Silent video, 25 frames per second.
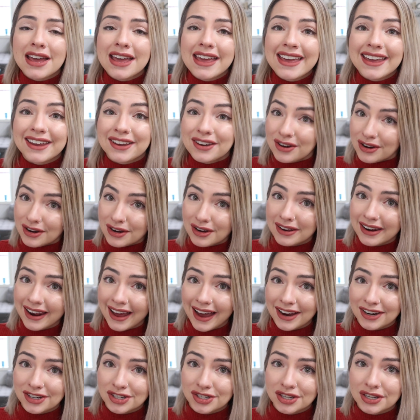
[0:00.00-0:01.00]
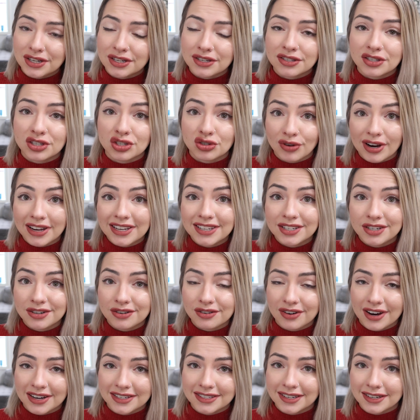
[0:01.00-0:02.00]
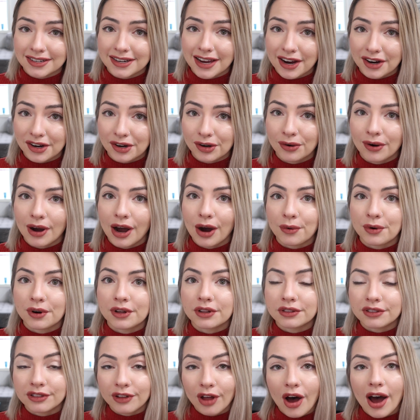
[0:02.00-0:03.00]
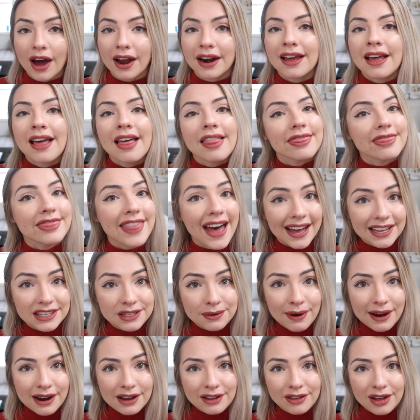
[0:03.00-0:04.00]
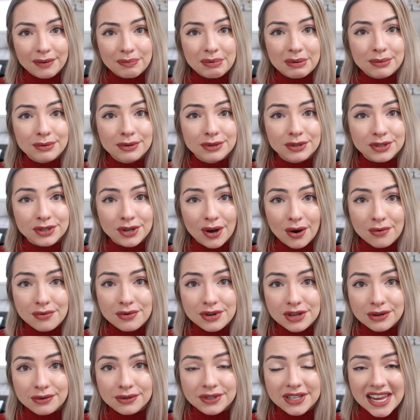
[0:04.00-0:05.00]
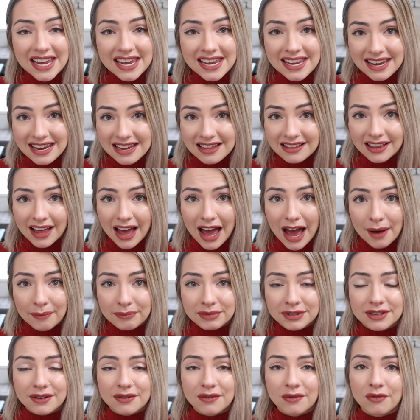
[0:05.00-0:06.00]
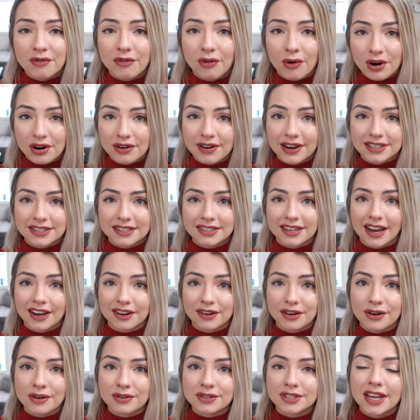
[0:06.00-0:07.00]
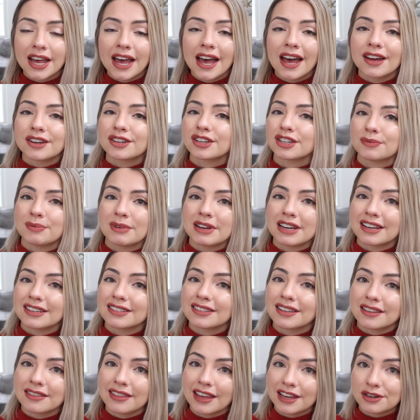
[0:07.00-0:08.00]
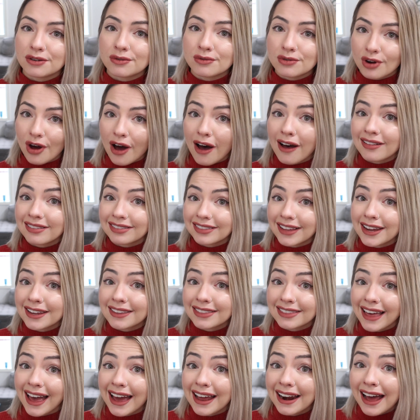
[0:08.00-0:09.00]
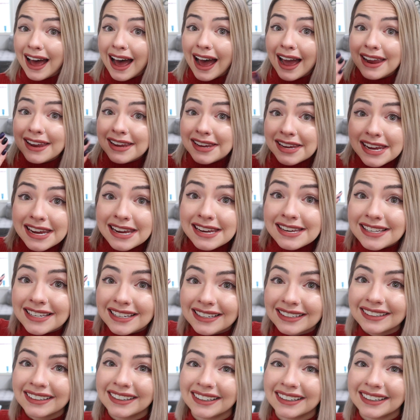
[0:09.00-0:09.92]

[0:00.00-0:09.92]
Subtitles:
it could actually stress your crested gecko out a lot. That's why a lot of people don't use heat lamps for crested geckos, just because they do not like that high heat.